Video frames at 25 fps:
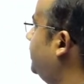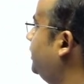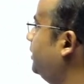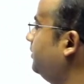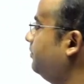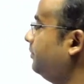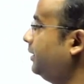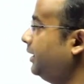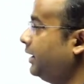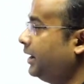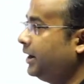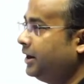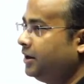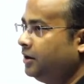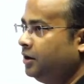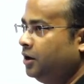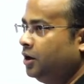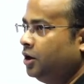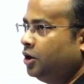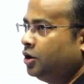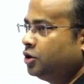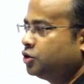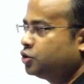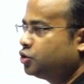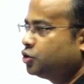in Bihar.
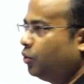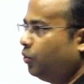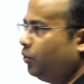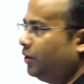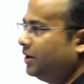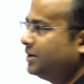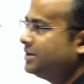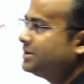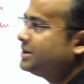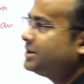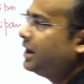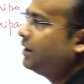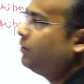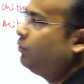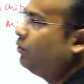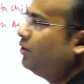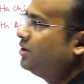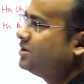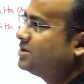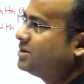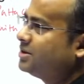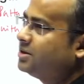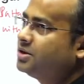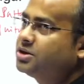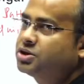So once I
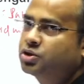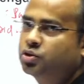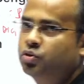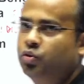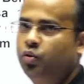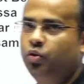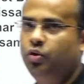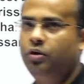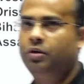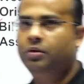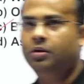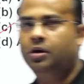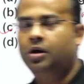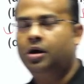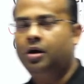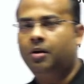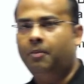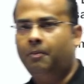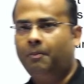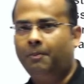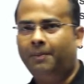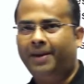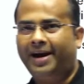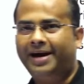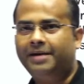was in school,
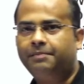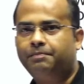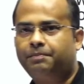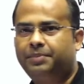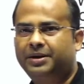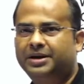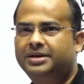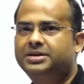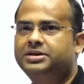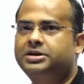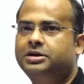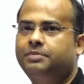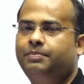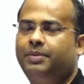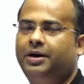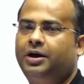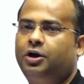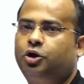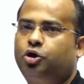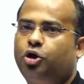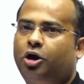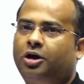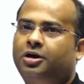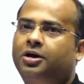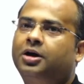my principal
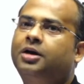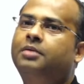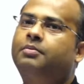Dr.